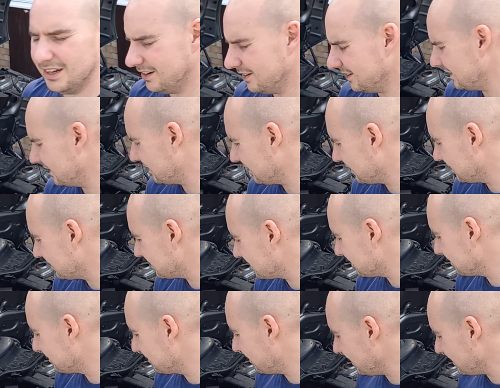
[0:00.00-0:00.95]
Okay guys,
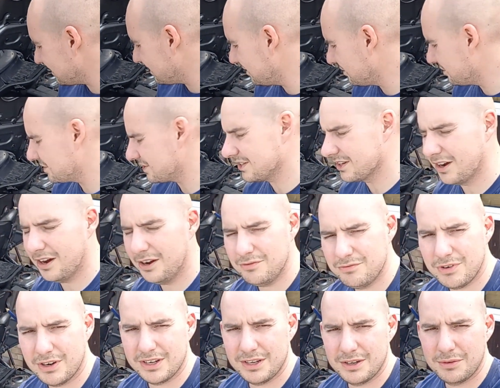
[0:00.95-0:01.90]
so that's interesting.
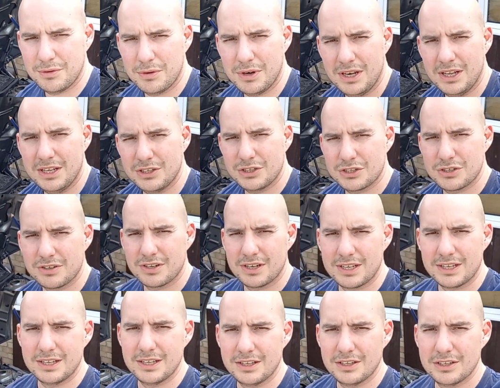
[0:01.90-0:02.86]
I'm running
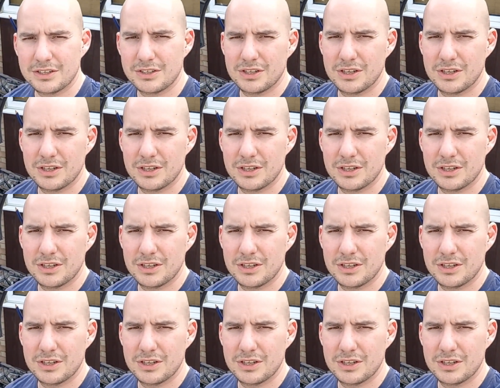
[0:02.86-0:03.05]
literally